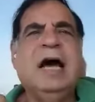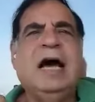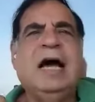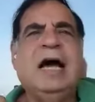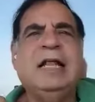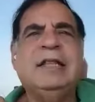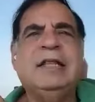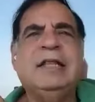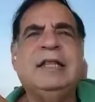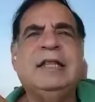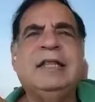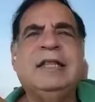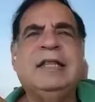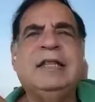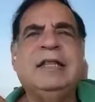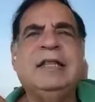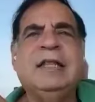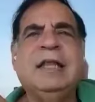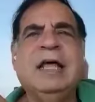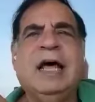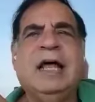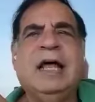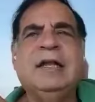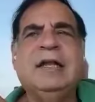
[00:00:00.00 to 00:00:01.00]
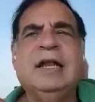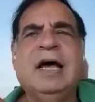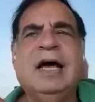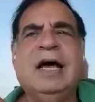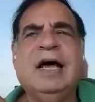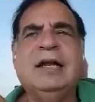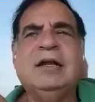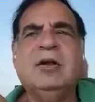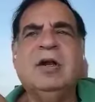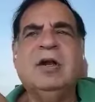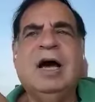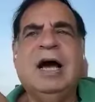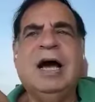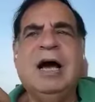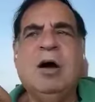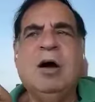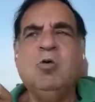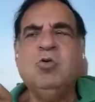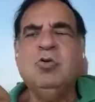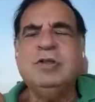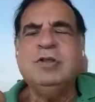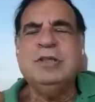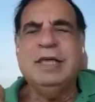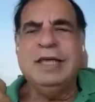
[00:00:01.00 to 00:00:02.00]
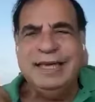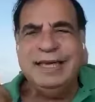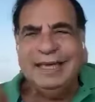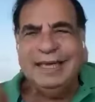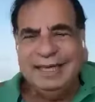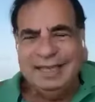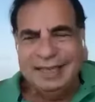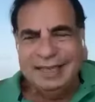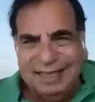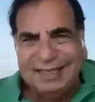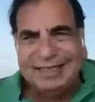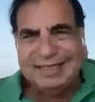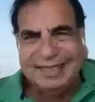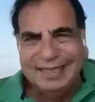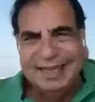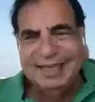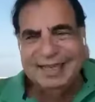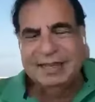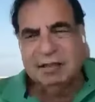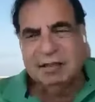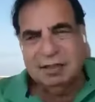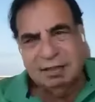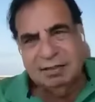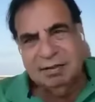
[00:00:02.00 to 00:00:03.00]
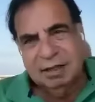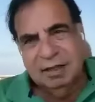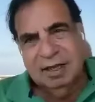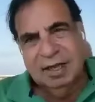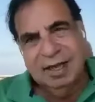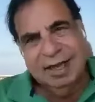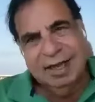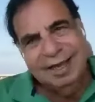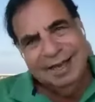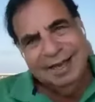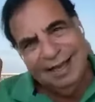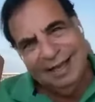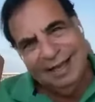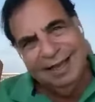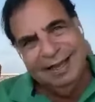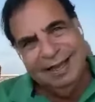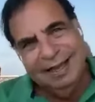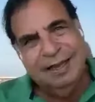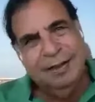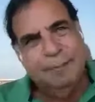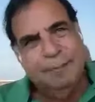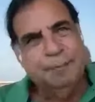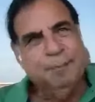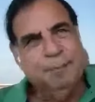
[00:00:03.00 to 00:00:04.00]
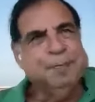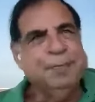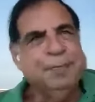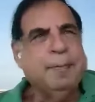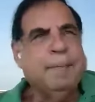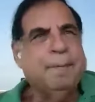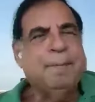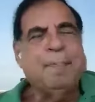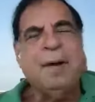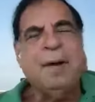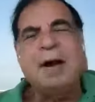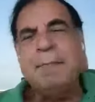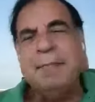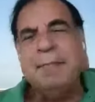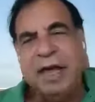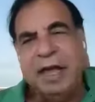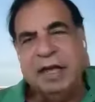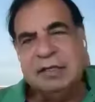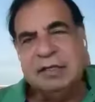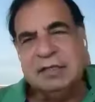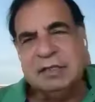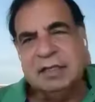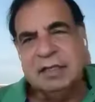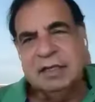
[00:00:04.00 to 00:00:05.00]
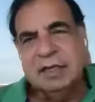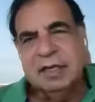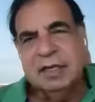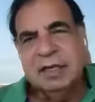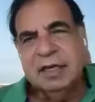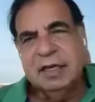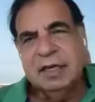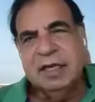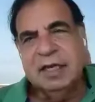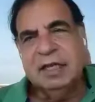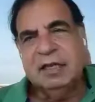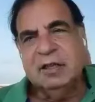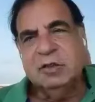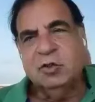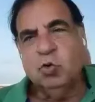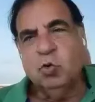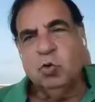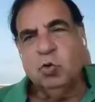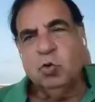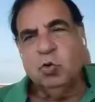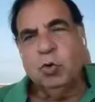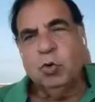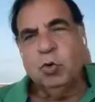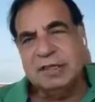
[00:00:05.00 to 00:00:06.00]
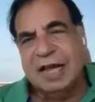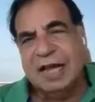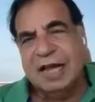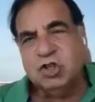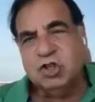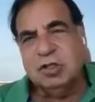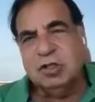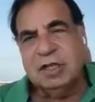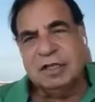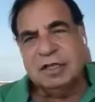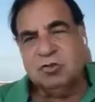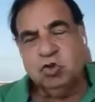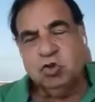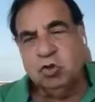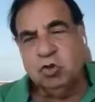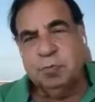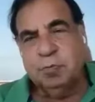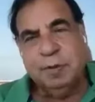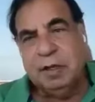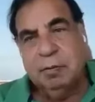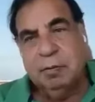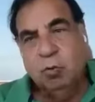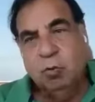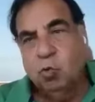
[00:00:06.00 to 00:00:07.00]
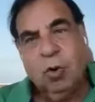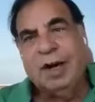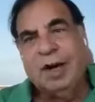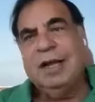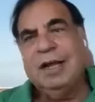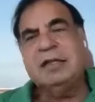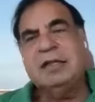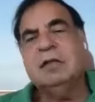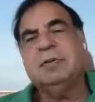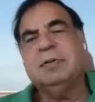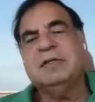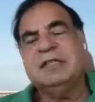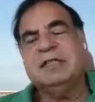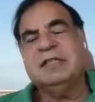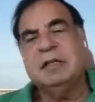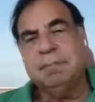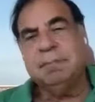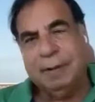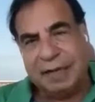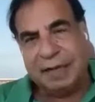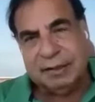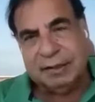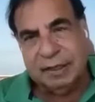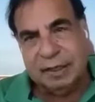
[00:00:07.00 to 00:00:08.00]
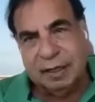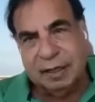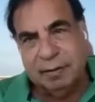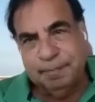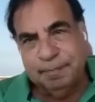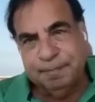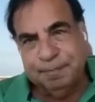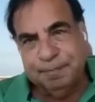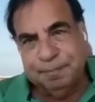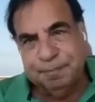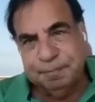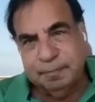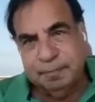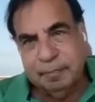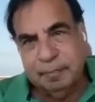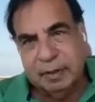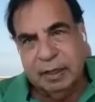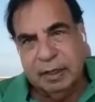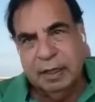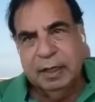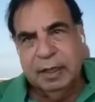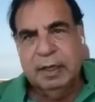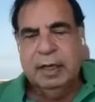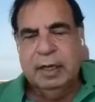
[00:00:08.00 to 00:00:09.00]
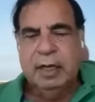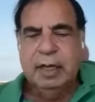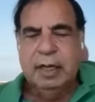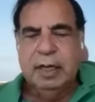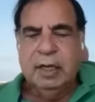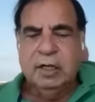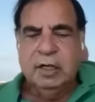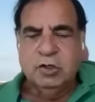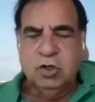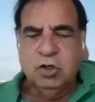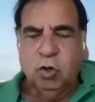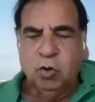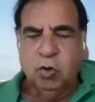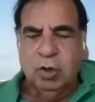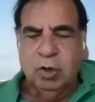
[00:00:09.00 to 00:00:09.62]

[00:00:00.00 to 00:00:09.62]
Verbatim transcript: and, and, and how the, this guilt um, permeates into a discussion that should be 100% practical. Mm. So